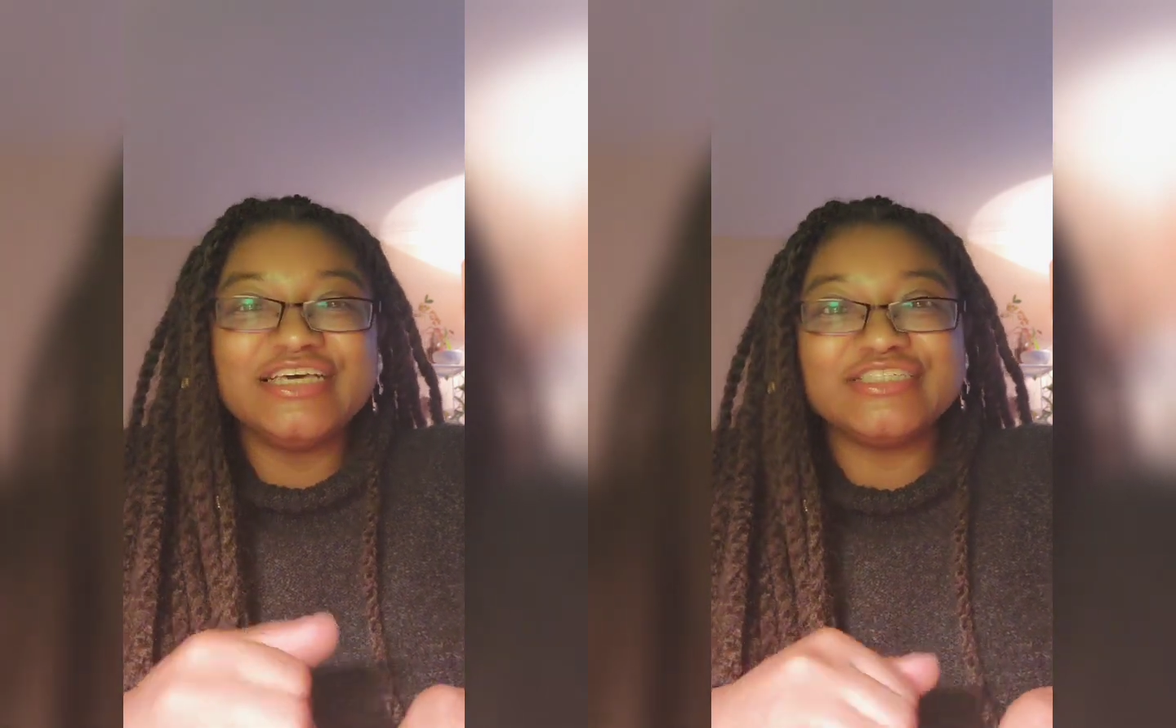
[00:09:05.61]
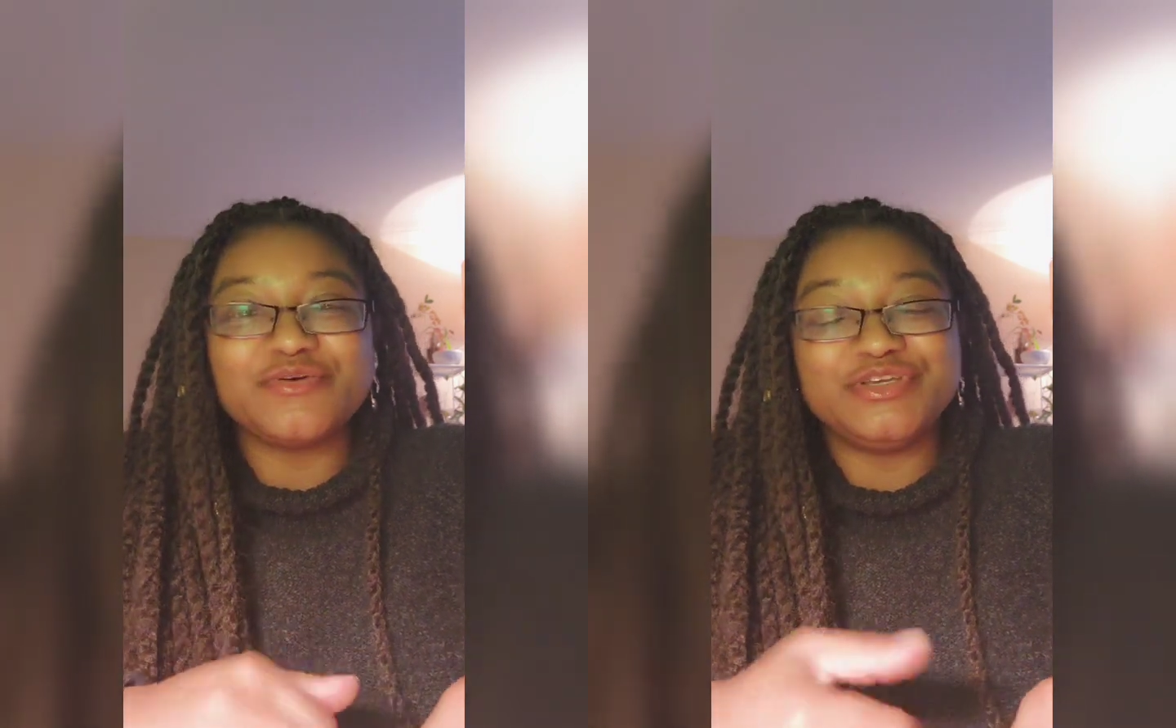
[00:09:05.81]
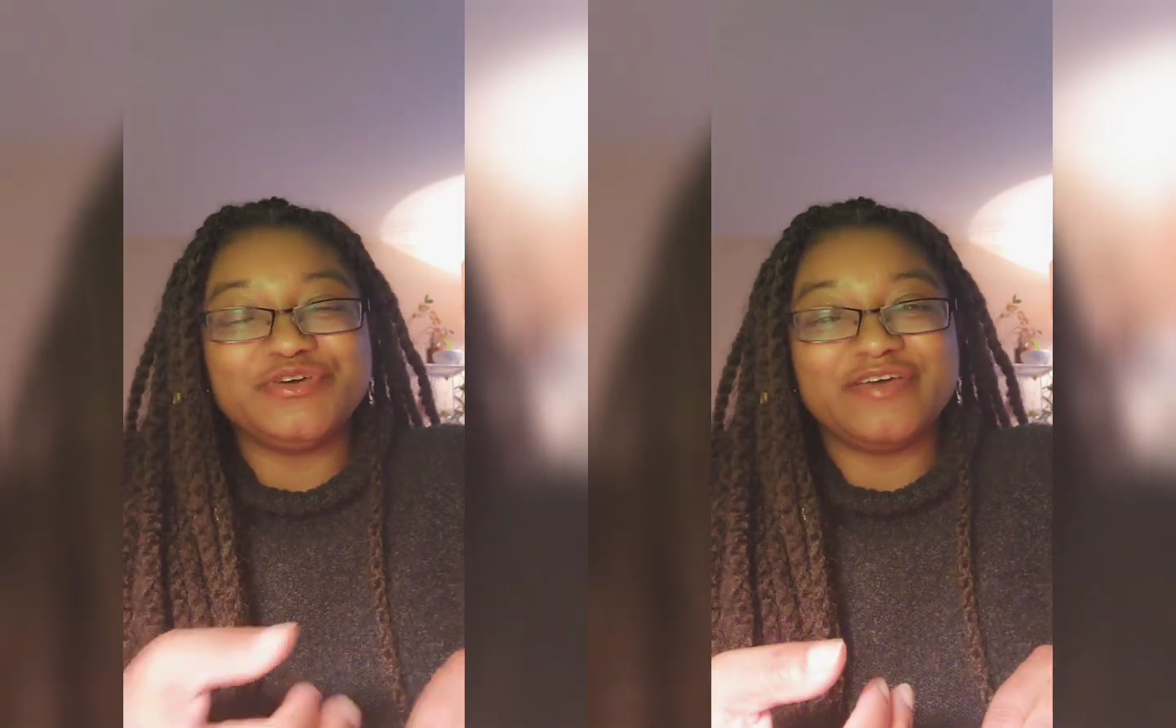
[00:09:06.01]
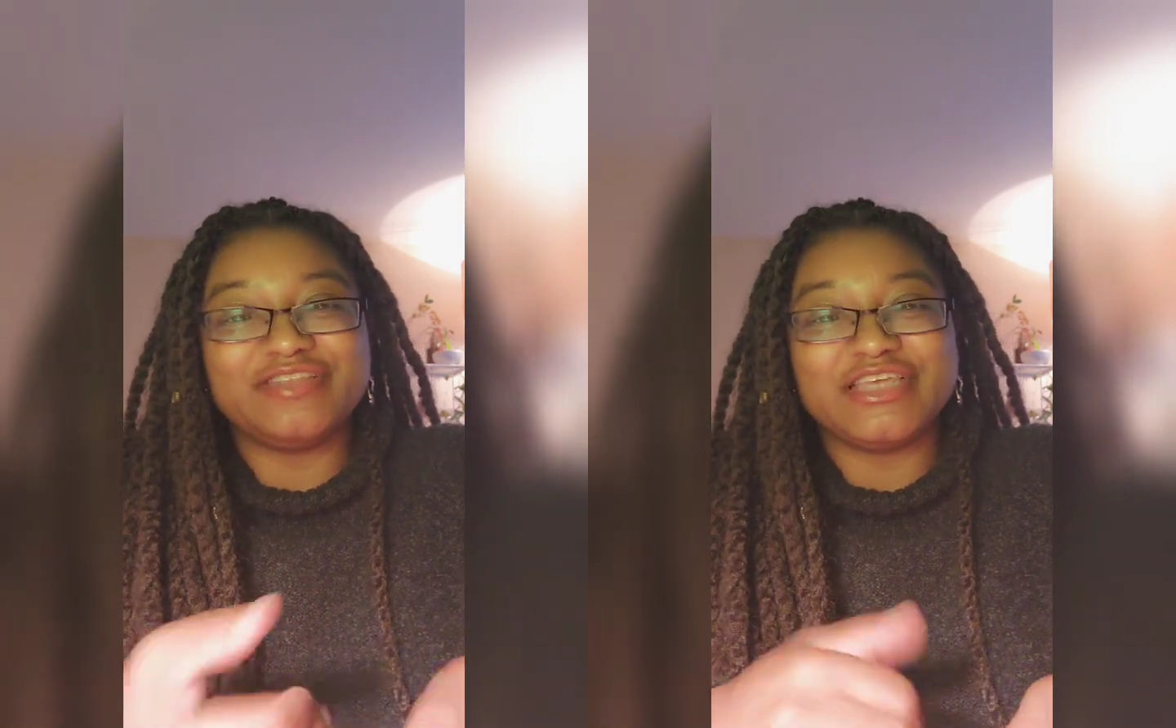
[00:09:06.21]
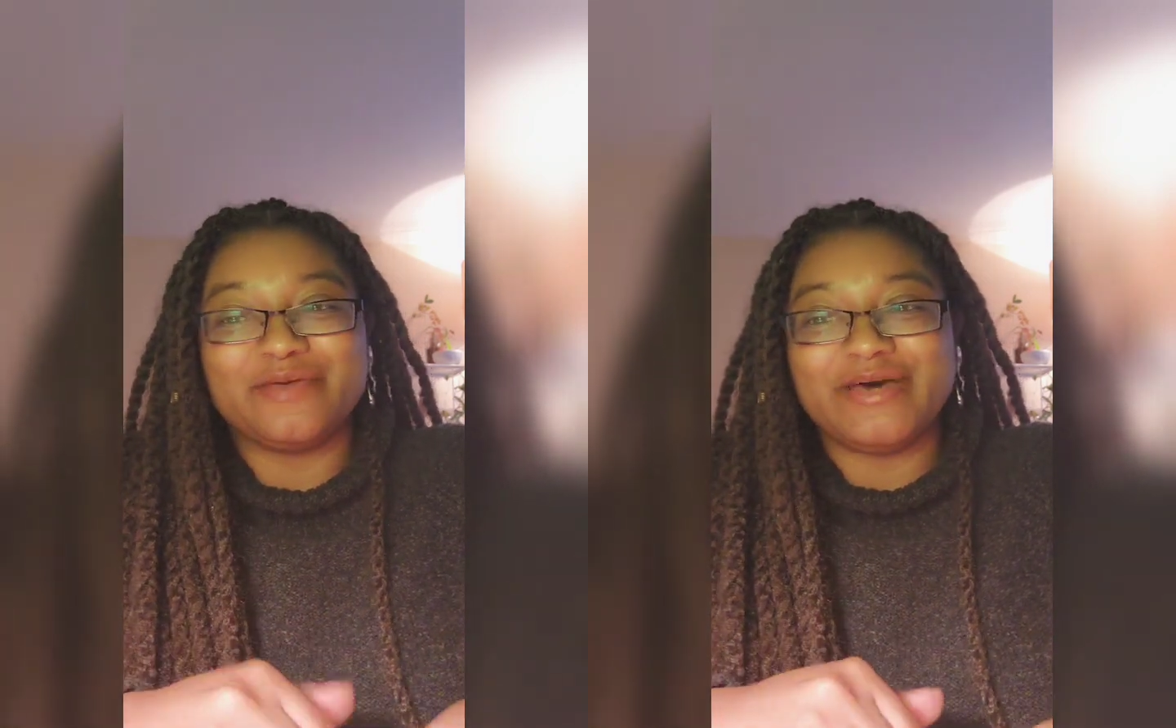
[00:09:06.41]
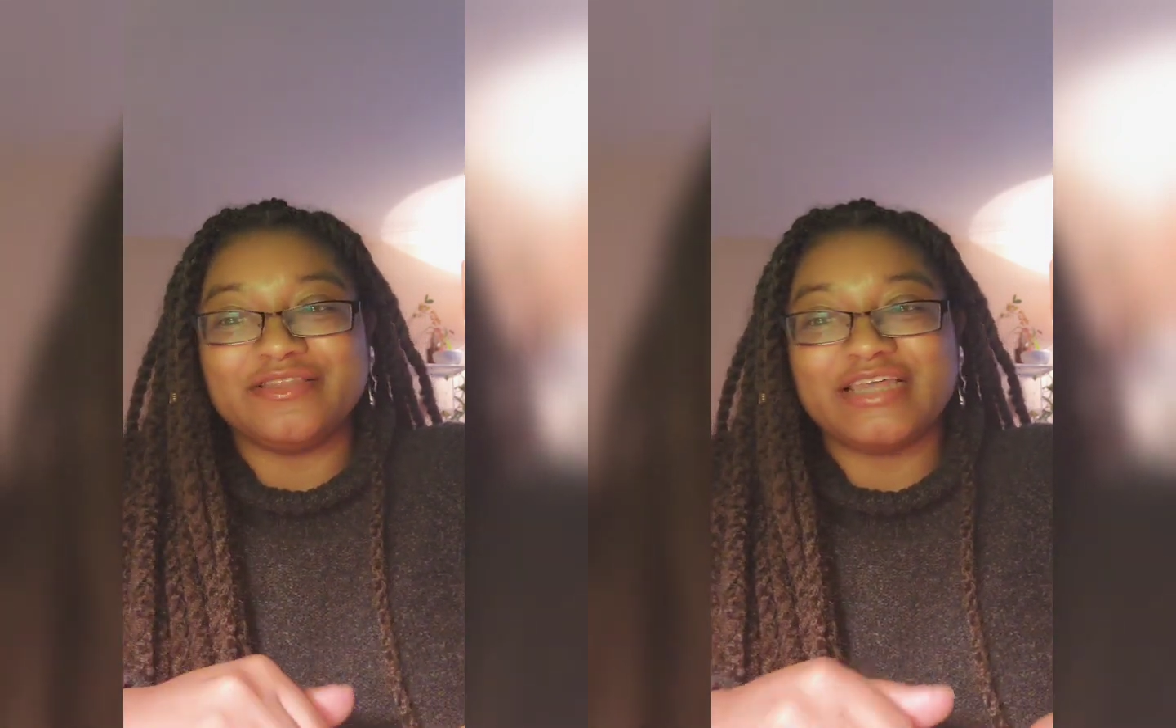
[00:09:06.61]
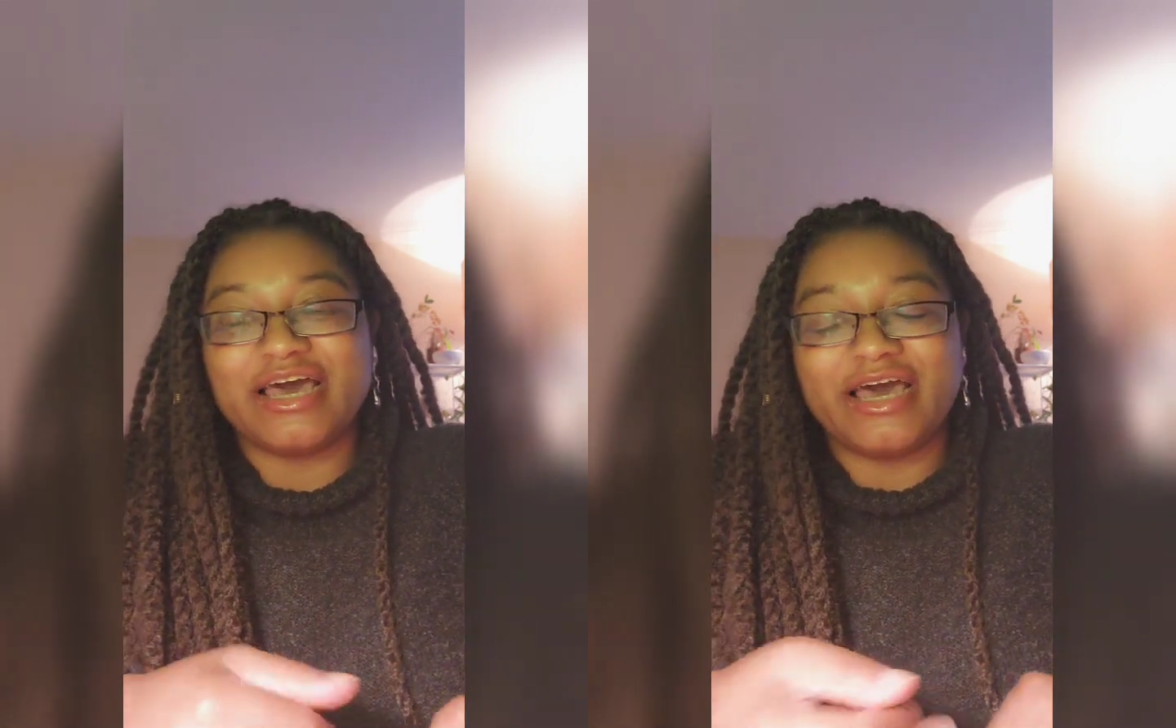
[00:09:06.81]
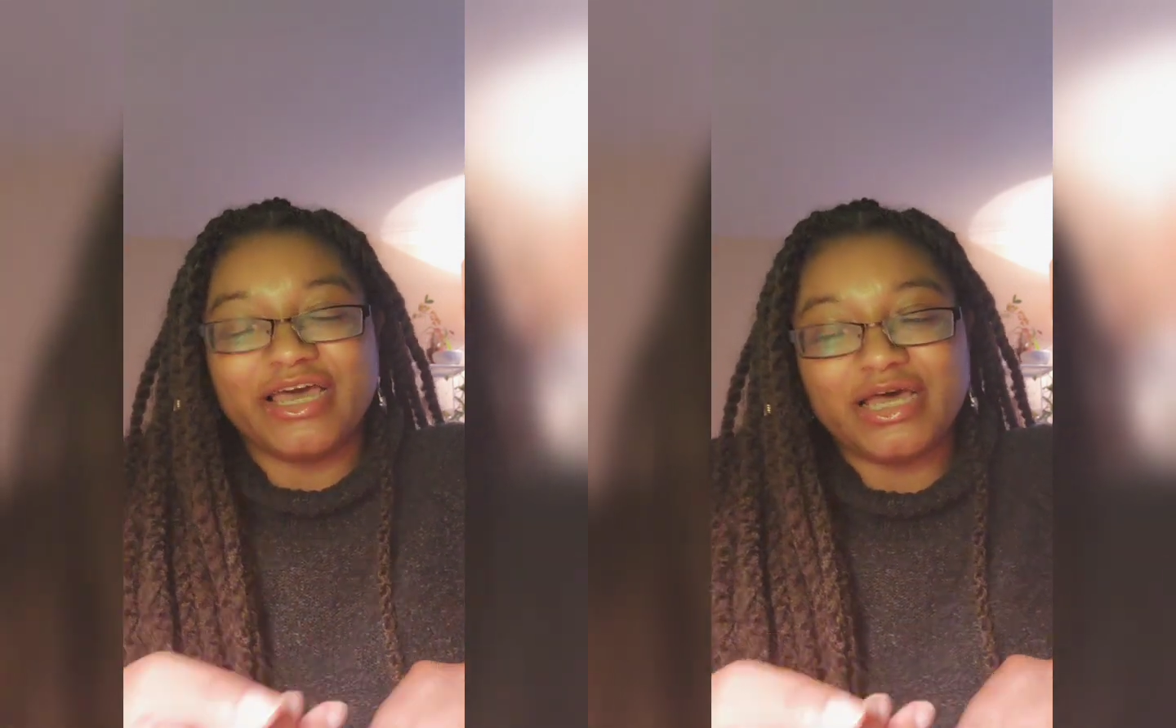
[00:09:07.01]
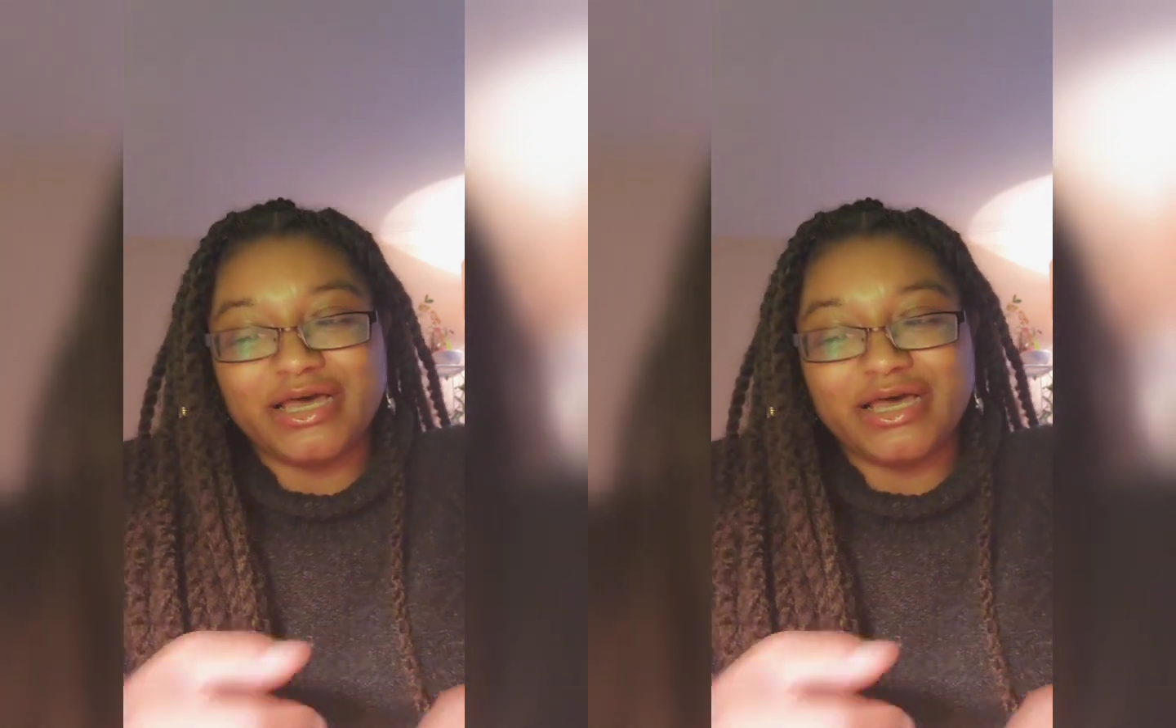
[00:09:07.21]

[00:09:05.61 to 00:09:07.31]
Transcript: So we do have to think about that.